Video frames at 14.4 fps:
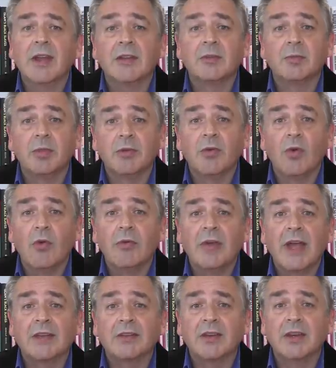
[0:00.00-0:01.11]
that's before
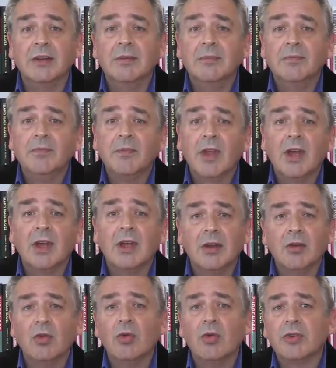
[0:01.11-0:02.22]
vaccine,
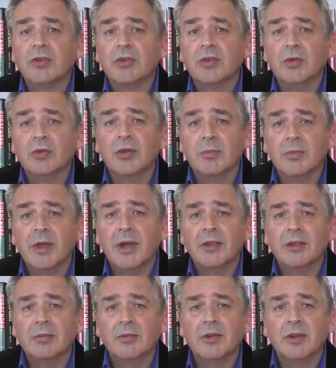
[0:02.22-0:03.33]
in order to
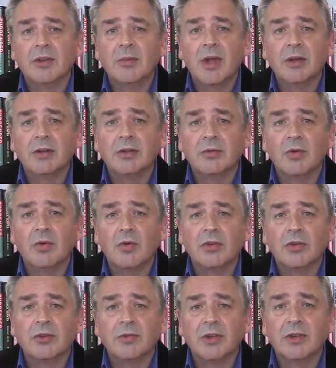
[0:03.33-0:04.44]
compare them to the month of
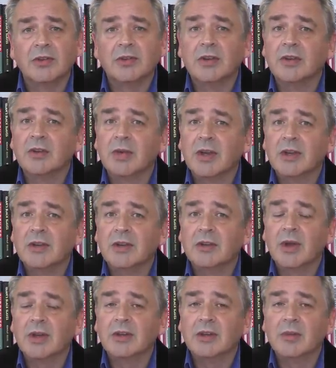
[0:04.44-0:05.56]
August figures in
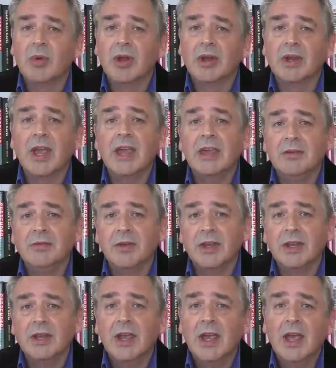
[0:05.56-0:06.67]
2021
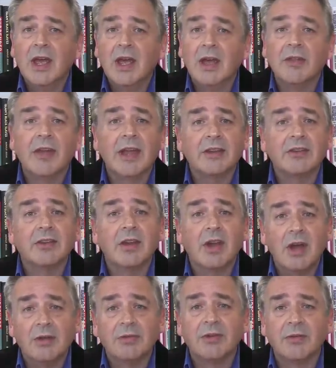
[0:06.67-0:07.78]
AV, that's
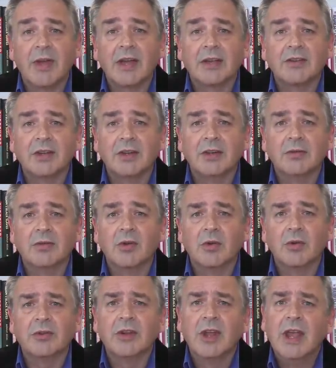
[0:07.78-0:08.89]
after vaccine, of
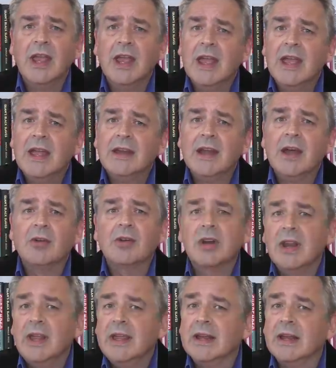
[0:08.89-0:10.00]
course. Now,
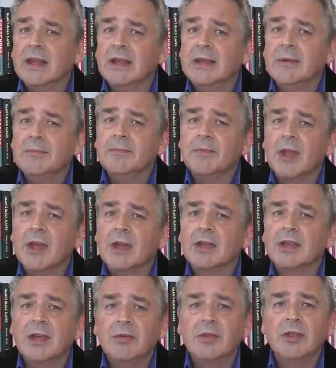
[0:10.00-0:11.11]
clearly,
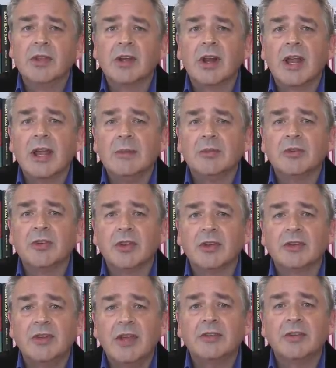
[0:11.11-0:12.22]
given the claimed
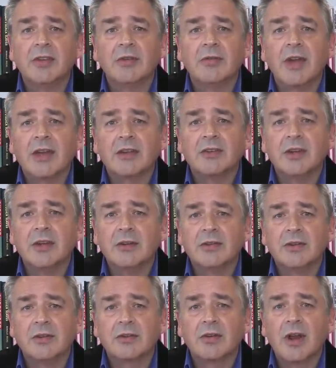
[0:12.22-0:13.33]
success of the vaccines
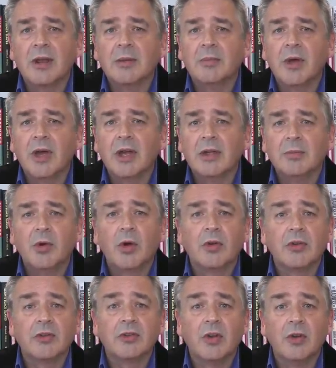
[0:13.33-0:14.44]
described by
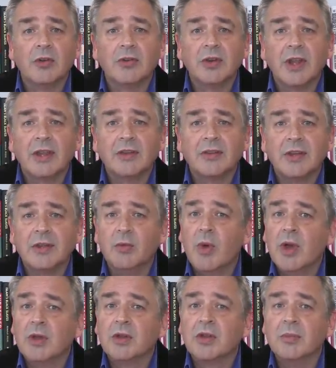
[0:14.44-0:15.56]
Boris Johnson as the
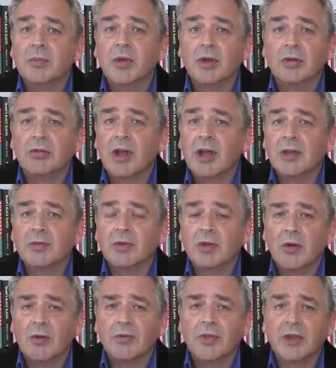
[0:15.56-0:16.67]
welcome
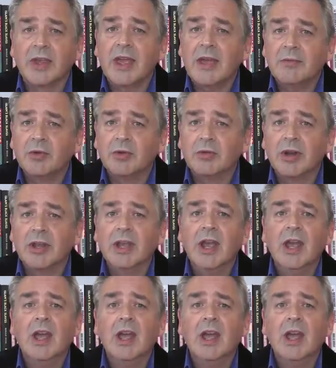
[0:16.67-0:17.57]
arrival of the cavalry,